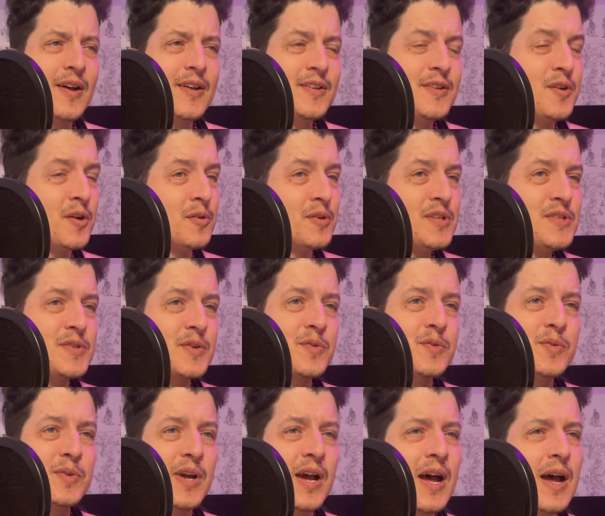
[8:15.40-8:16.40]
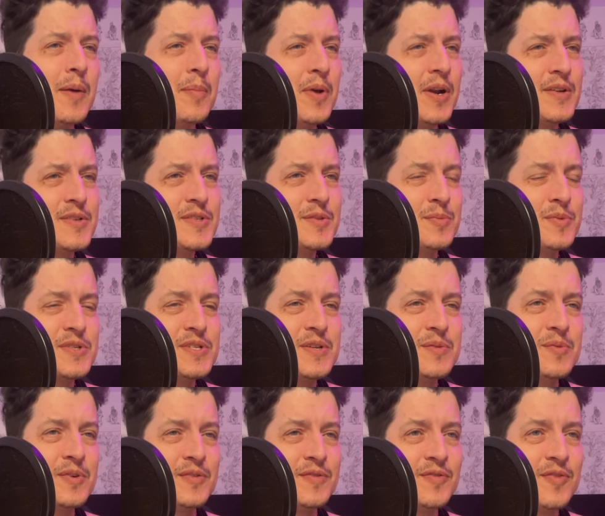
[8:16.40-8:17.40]
you know, he's a cool guy, but I just wish he
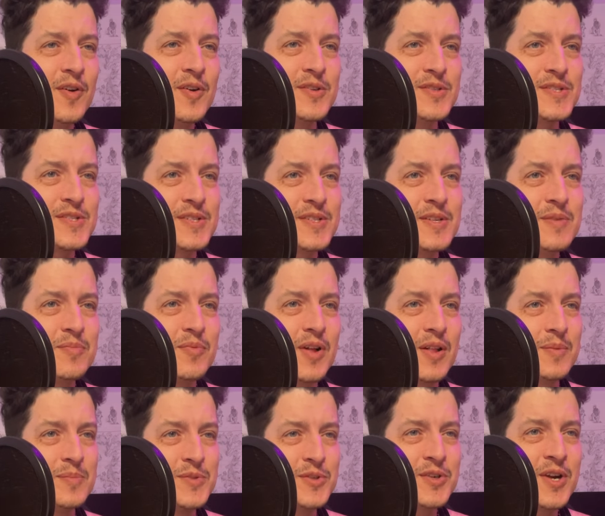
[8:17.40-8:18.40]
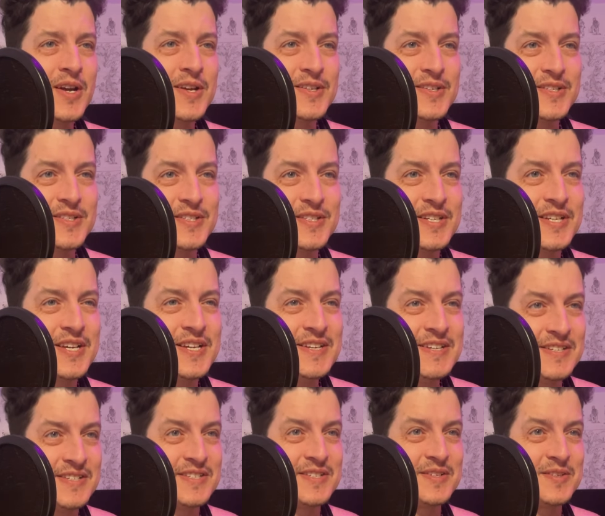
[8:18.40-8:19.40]
wouldn't fall asleep while I'm trying to
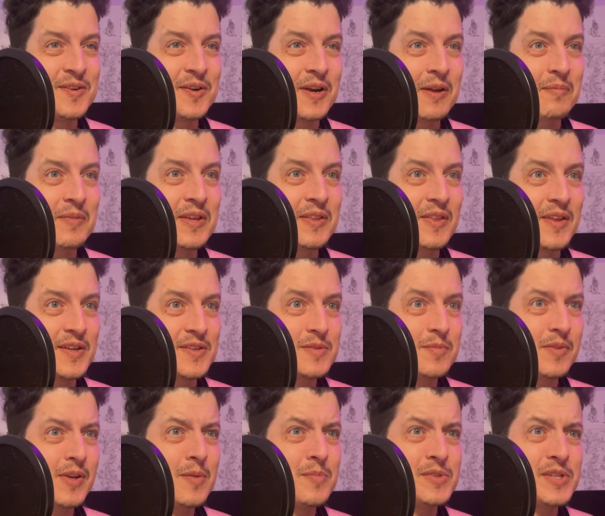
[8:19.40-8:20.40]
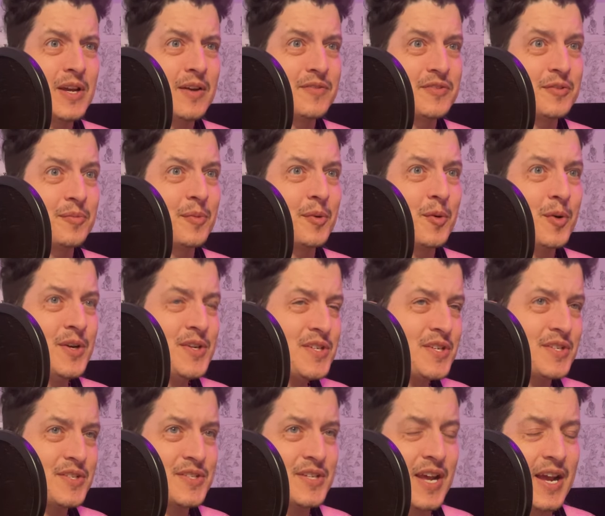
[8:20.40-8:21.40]
teach, you know what I mean? Like, sometimes I have some
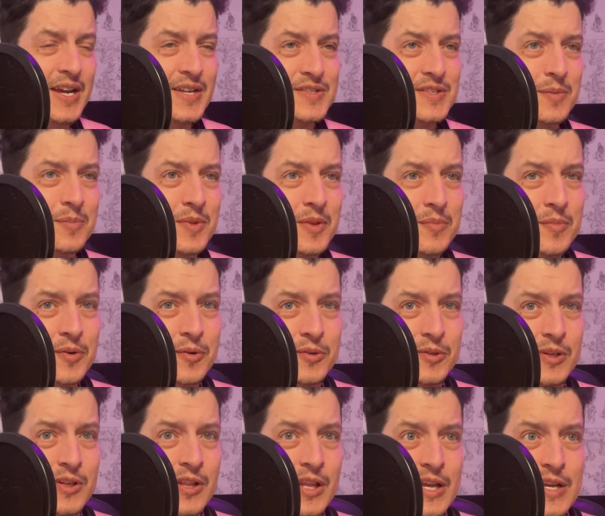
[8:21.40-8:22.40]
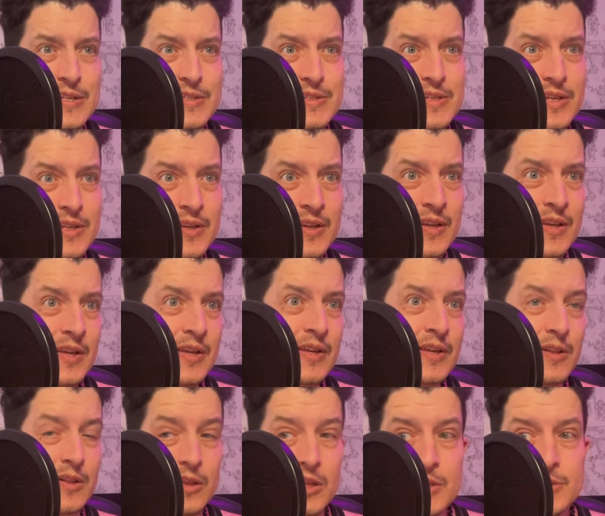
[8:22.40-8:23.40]
questions to ask him in the middle of class, like,
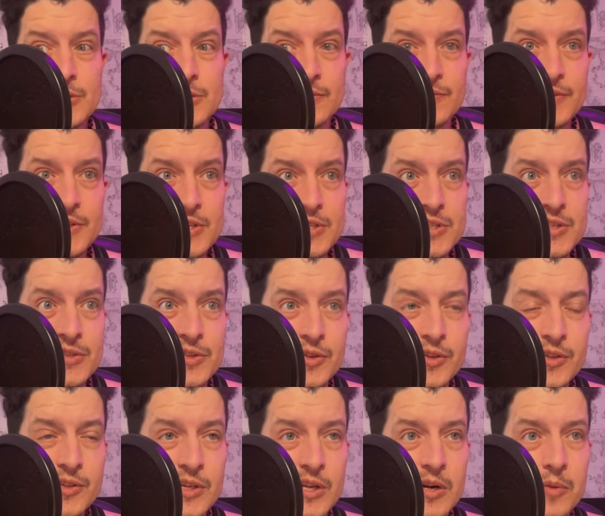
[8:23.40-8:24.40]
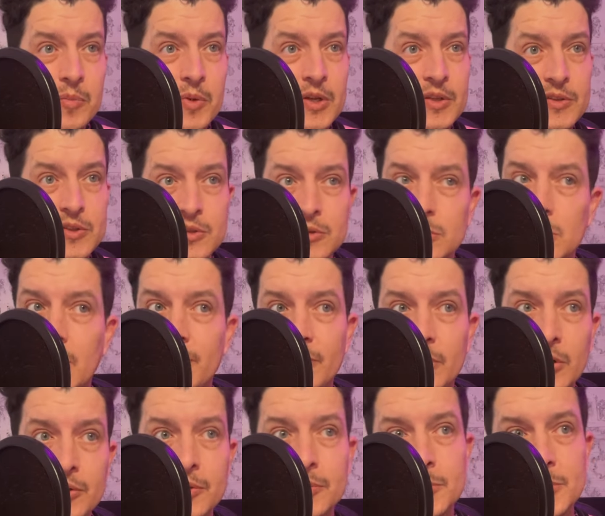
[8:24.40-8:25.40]
lesson finishes early, and I'm like, did you have any
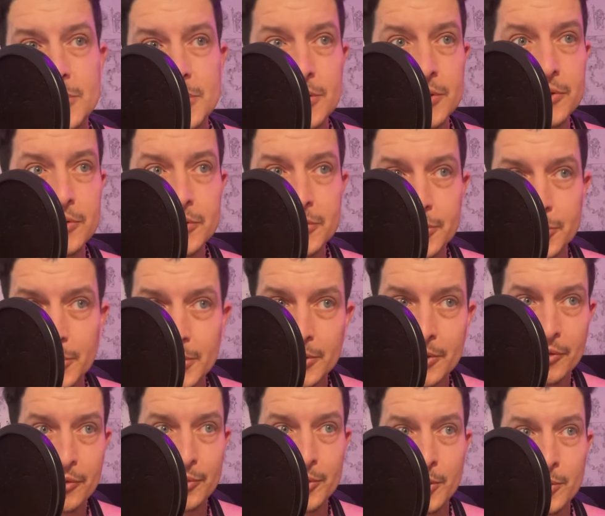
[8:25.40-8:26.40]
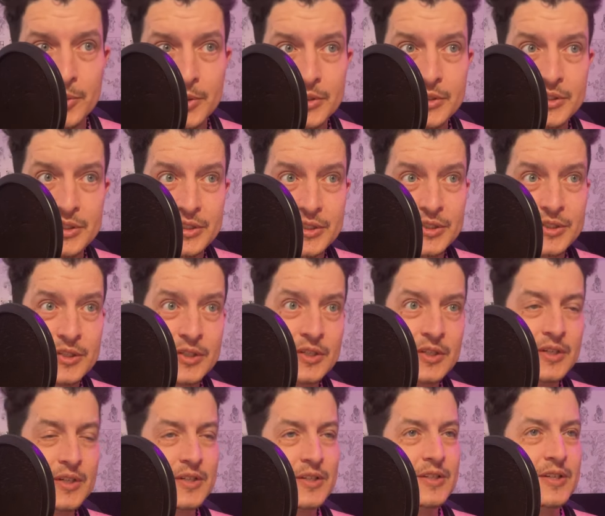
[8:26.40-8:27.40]
other material you wanted to throw in here?
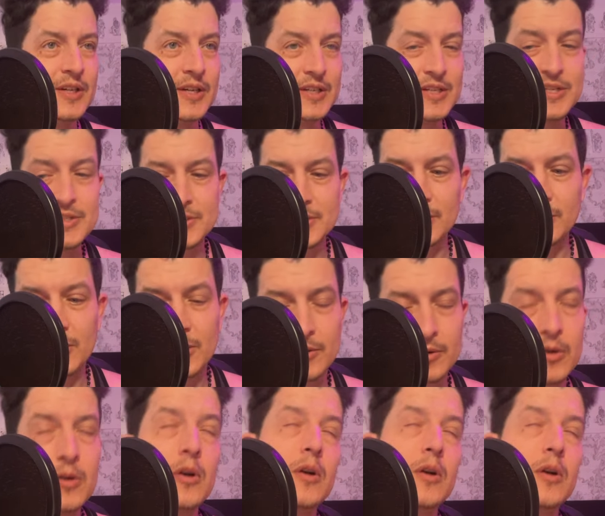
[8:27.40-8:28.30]
And he's there,